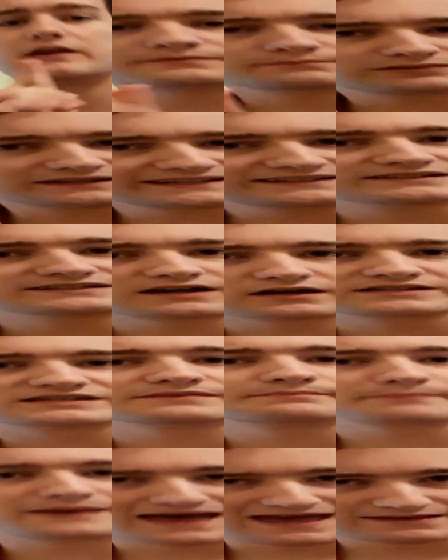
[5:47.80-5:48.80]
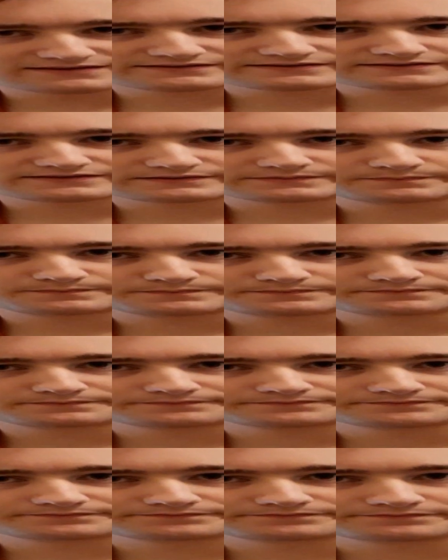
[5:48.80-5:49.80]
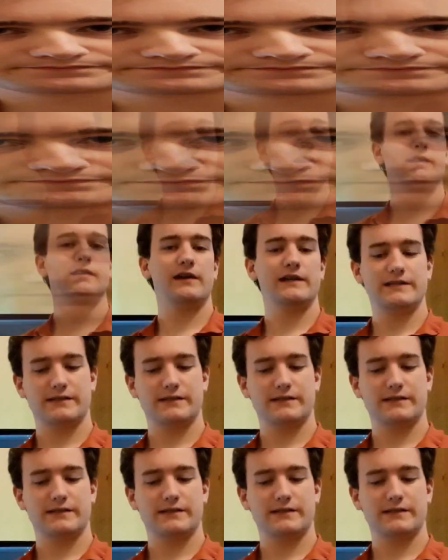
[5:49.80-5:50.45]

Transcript: a complete and utter mess. In the end,